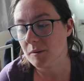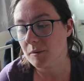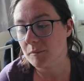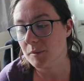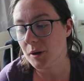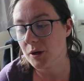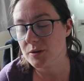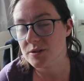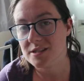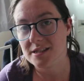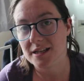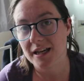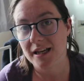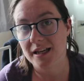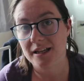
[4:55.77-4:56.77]

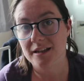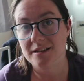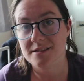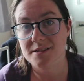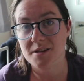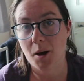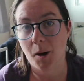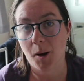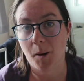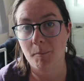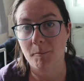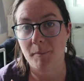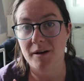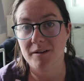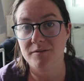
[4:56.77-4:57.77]
posting
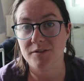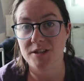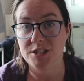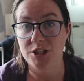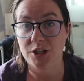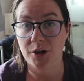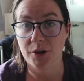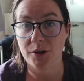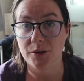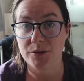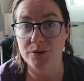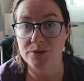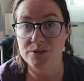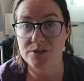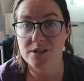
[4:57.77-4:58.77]
some
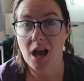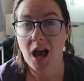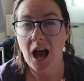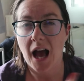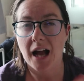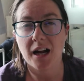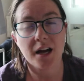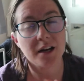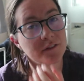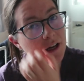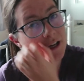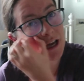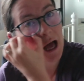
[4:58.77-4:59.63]
videos and kind of like